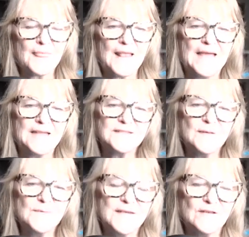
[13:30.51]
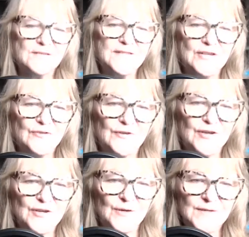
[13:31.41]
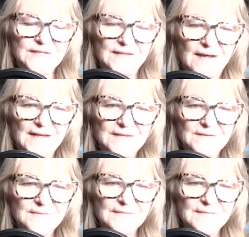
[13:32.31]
And something else that you're going to notice, guys,